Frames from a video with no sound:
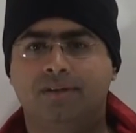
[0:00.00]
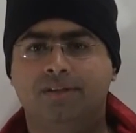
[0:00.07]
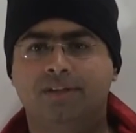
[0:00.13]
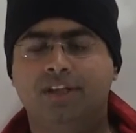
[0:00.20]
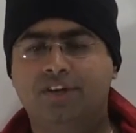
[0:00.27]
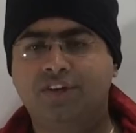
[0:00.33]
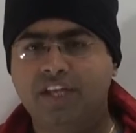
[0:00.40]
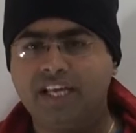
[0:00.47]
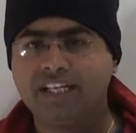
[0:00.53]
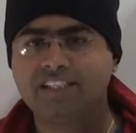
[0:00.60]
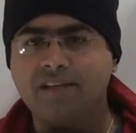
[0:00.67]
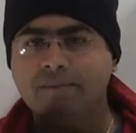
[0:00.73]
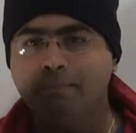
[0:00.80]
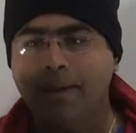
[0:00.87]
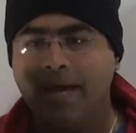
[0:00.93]
The
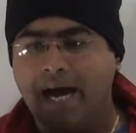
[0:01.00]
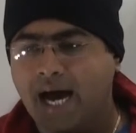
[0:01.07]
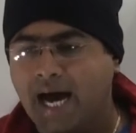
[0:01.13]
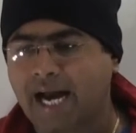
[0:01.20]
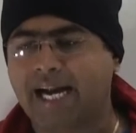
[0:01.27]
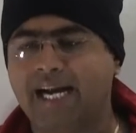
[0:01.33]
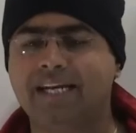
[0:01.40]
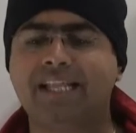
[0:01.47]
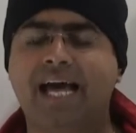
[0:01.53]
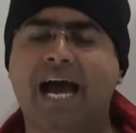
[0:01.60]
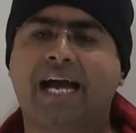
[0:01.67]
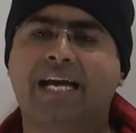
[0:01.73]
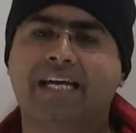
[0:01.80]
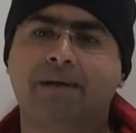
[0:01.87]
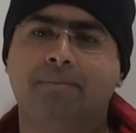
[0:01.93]
reason behind the
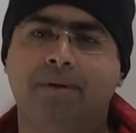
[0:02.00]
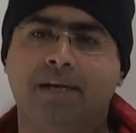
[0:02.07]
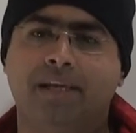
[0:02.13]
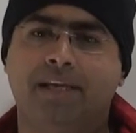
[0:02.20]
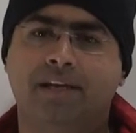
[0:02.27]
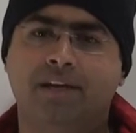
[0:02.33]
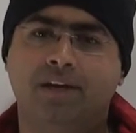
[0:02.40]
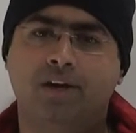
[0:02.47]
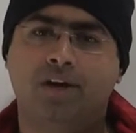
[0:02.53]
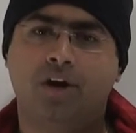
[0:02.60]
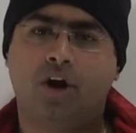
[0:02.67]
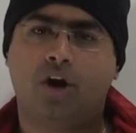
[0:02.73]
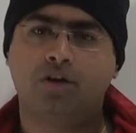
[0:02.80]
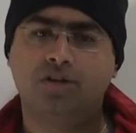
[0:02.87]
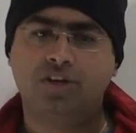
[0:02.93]
acrimony,
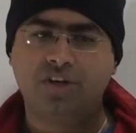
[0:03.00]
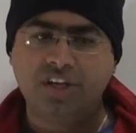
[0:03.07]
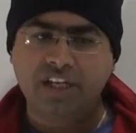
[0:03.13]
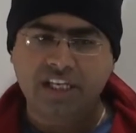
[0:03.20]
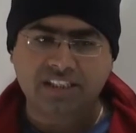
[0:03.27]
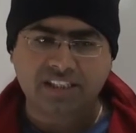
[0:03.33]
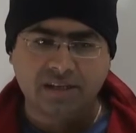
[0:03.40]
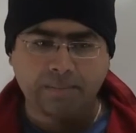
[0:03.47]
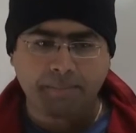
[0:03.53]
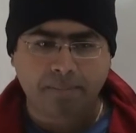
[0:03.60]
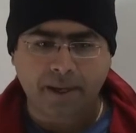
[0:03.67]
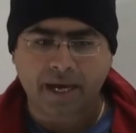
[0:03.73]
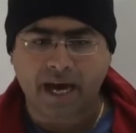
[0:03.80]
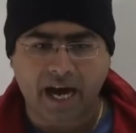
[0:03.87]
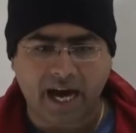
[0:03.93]
or the reason
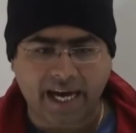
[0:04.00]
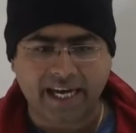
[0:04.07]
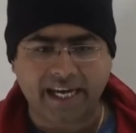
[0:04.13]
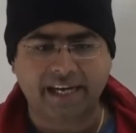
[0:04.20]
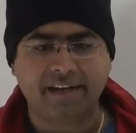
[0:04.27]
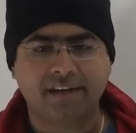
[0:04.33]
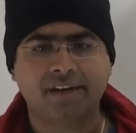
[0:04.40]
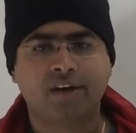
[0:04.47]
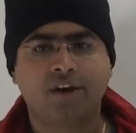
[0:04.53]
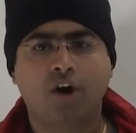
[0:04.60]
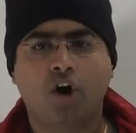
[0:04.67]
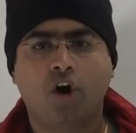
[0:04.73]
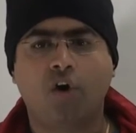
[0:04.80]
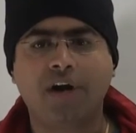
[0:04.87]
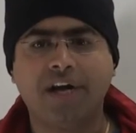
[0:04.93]
behind
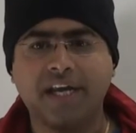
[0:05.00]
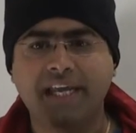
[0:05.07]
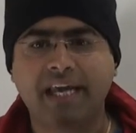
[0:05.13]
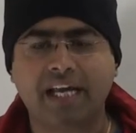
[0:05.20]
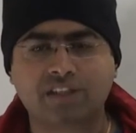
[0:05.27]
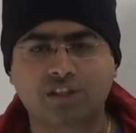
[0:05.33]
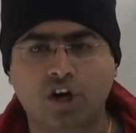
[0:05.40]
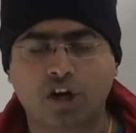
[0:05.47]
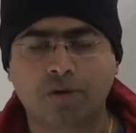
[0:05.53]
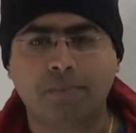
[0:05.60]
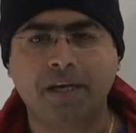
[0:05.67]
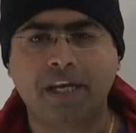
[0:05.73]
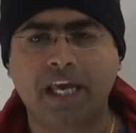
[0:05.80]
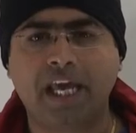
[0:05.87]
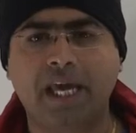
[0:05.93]
how India has not
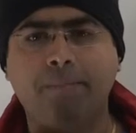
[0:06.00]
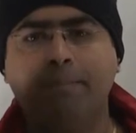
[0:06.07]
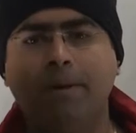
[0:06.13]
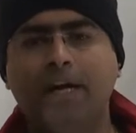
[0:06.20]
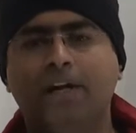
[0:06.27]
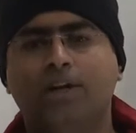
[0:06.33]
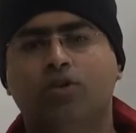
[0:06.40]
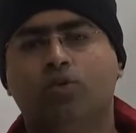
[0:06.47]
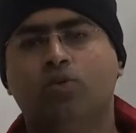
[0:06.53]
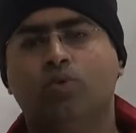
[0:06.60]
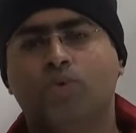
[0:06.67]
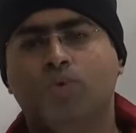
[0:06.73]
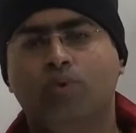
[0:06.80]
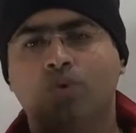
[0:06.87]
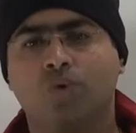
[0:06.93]
been able
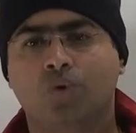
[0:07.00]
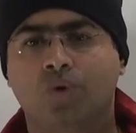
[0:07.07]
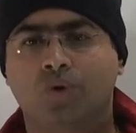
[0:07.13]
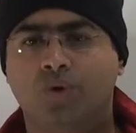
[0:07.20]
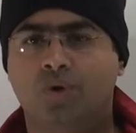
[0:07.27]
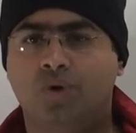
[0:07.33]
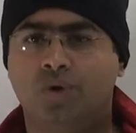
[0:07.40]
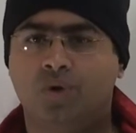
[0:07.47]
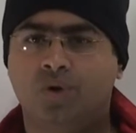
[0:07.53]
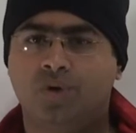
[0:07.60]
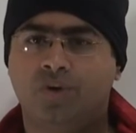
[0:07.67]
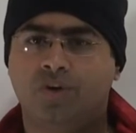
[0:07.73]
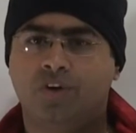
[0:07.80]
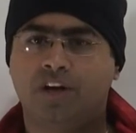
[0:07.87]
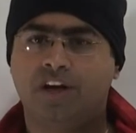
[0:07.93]
to
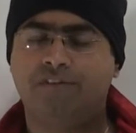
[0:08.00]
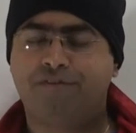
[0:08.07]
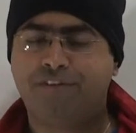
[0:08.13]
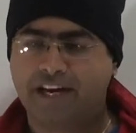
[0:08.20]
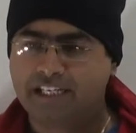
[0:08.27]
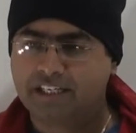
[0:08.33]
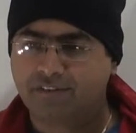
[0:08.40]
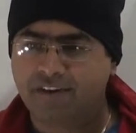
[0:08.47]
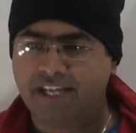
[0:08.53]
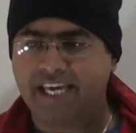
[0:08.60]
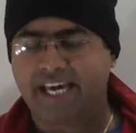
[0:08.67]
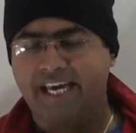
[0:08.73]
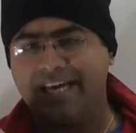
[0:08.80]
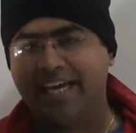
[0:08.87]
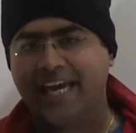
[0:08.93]

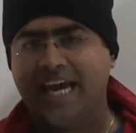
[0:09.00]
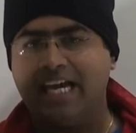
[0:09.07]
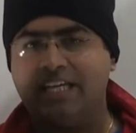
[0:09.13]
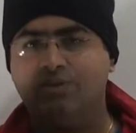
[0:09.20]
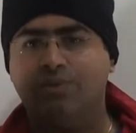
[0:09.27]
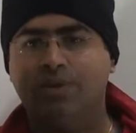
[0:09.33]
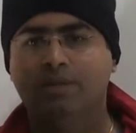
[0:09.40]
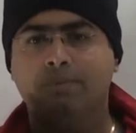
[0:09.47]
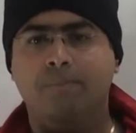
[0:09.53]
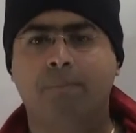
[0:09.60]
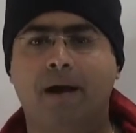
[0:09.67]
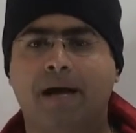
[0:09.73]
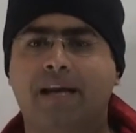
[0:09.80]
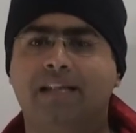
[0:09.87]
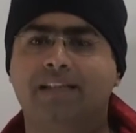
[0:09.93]
effectively engage with
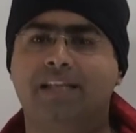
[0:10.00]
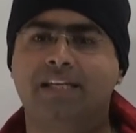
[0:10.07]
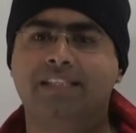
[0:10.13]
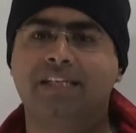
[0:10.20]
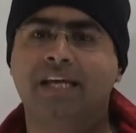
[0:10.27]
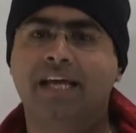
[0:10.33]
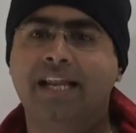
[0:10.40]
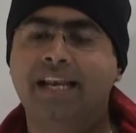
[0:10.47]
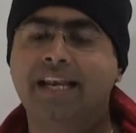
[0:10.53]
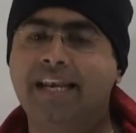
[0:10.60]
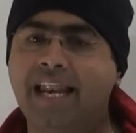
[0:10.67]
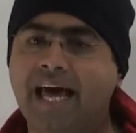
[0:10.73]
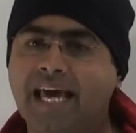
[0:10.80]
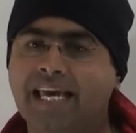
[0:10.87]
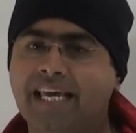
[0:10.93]
Bangladesh,
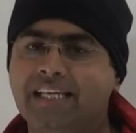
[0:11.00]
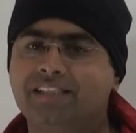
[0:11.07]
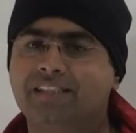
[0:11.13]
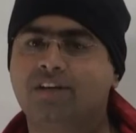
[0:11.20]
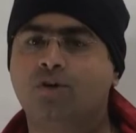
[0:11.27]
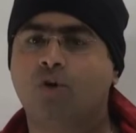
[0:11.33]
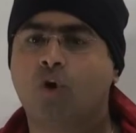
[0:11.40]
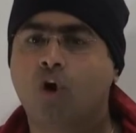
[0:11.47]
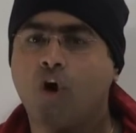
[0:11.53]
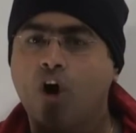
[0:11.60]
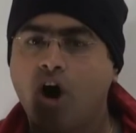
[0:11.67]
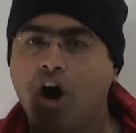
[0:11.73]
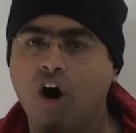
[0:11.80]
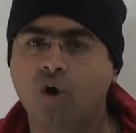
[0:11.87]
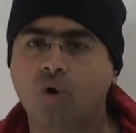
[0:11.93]
lies in
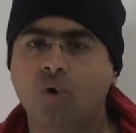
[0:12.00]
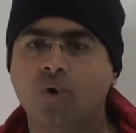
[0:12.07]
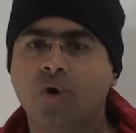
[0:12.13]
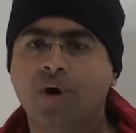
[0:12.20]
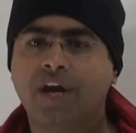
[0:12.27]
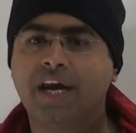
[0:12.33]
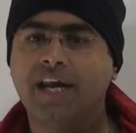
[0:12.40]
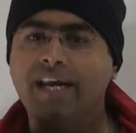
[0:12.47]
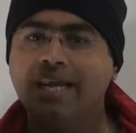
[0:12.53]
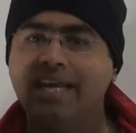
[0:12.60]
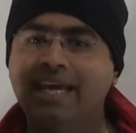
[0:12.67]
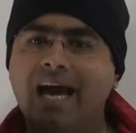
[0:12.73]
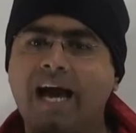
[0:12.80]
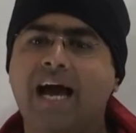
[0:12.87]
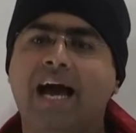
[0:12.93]
how
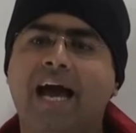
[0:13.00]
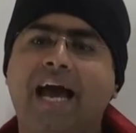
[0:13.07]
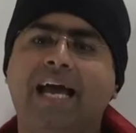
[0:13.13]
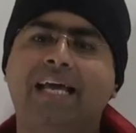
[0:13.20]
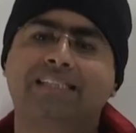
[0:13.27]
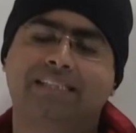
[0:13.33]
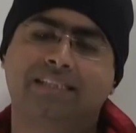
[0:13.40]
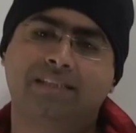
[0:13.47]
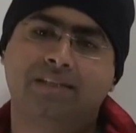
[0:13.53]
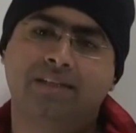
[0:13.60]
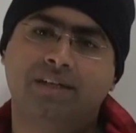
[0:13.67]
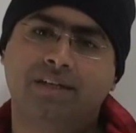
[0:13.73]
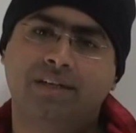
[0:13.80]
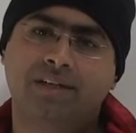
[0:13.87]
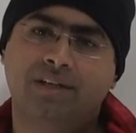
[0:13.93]
India has
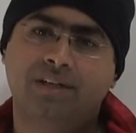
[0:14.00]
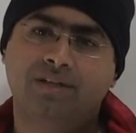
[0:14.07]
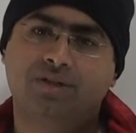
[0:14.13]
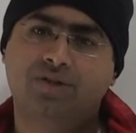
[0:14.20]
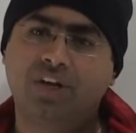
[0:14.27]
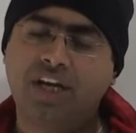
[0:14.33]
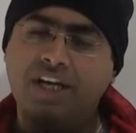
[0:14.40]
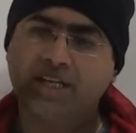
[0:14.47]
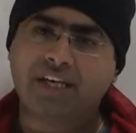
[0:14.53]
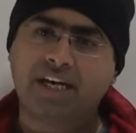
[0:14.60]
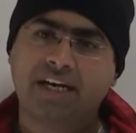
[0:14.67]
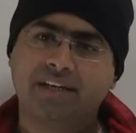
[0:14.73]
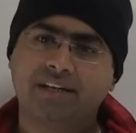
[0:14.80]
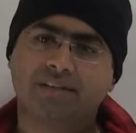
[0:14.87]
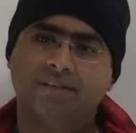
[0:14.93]

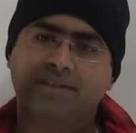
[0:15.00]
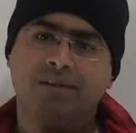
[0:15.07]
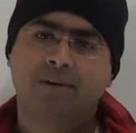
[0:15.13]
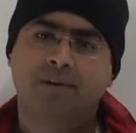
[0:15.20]
treated